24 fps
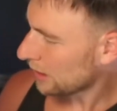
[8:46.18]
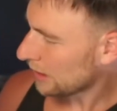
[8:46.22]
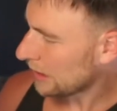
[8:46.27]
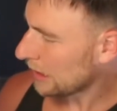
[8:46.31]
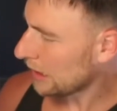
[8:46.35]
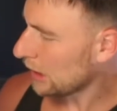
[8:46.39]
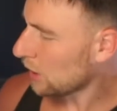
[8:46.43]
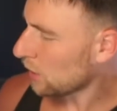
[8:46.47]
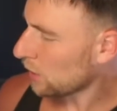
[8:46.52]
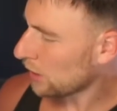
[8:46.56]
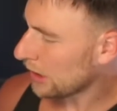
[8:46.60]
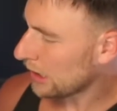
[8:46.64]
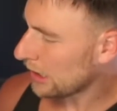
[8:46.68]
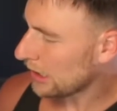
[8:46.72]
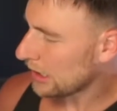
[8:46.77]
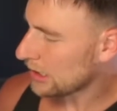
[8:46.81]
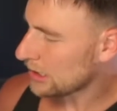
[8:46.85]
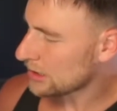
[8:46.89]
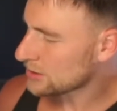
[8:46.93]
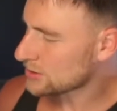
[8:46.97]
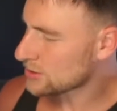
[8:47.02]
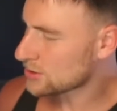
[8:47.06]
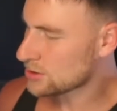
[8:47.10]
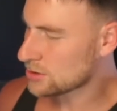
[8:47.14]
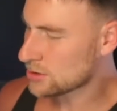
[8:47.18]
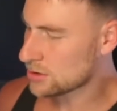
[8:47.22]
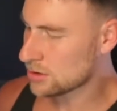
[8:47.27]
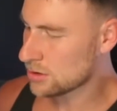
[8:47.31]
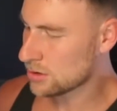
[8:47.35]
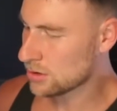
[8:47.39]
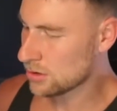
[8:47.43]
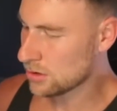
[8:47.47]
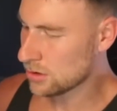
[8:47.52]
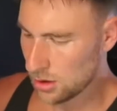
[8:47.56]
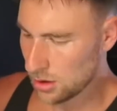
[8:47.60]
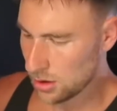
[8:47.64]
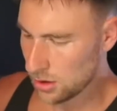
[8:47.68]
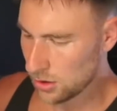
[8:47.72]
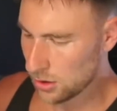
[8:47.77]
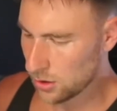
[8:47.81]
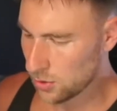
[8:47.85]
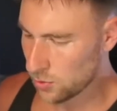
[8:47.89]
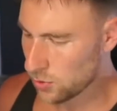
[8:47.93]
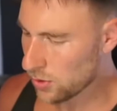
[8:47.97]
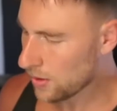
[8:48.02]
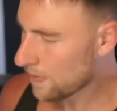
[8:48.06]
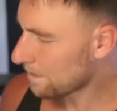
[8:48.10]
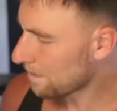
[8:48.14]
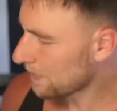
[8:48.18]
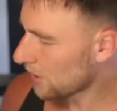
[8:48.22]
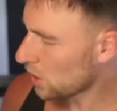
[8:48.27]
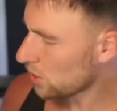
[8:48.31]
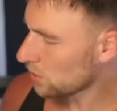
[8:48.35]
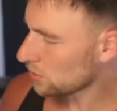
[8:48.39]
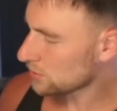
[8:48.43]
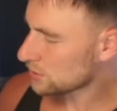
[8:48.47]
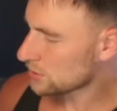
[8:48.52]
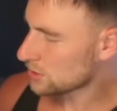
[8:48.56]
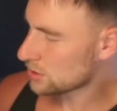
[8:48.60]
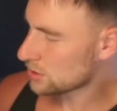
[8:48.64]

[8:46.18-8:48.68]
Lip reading: here is the remote.